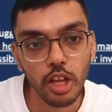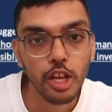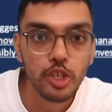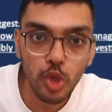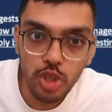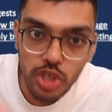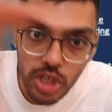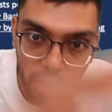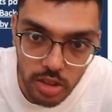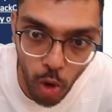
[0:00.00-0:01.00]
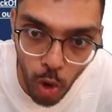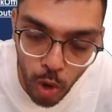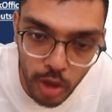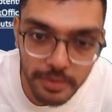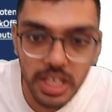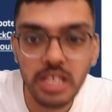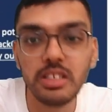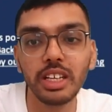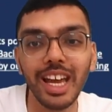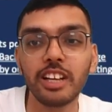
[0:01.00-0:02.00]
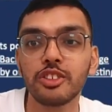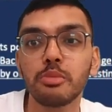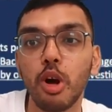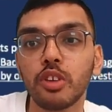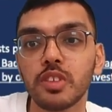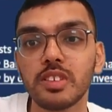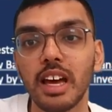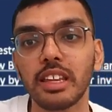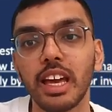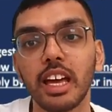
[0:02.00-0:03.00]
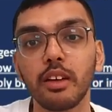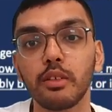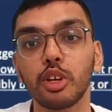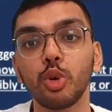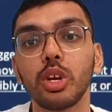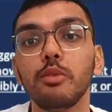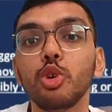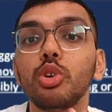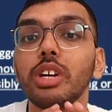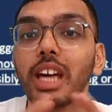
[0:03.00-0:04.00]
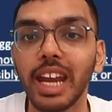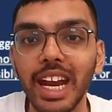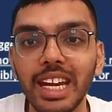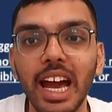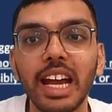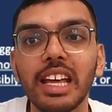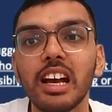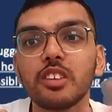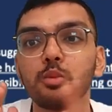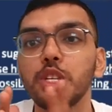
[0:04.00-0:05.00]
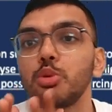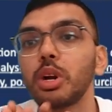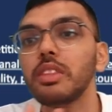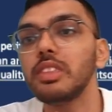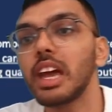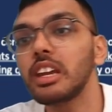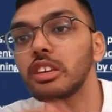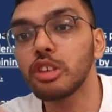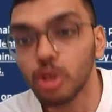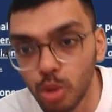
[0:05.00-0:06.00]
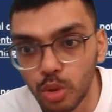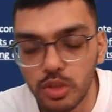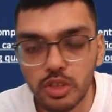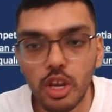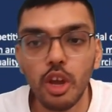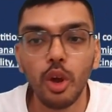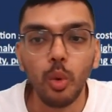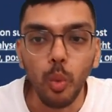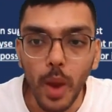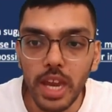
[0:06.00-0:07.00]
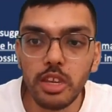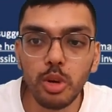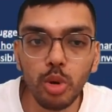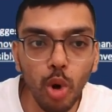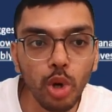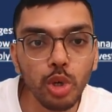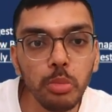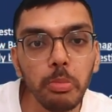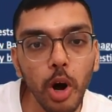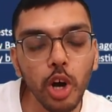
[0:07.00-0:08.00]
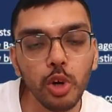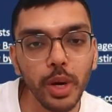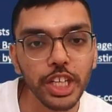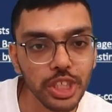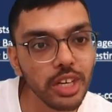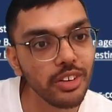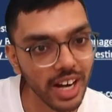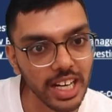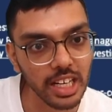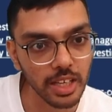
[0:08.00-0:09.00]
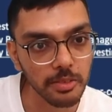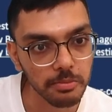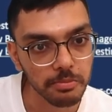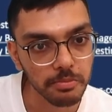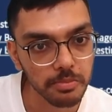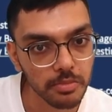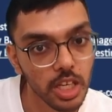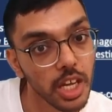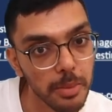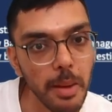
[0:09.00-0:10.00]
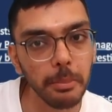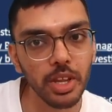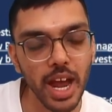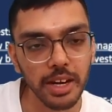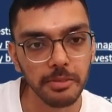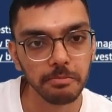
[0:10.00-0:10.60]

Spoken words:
So all of these text boxes are there to give you great ideas which you can then use when you go to mock question writing. Remember that.